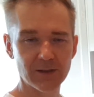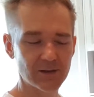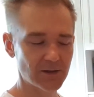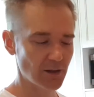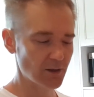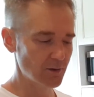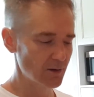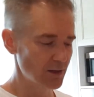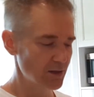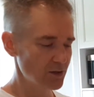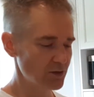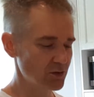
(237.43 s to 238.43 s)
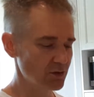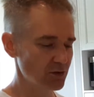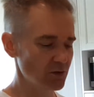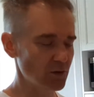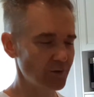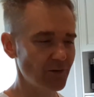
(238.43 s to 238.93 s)
So
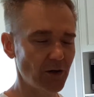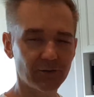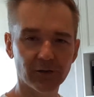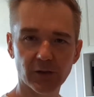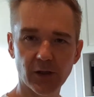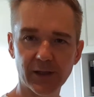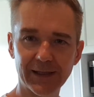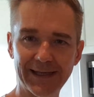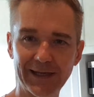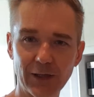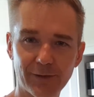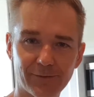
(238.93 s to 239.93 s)
you've heard of the keto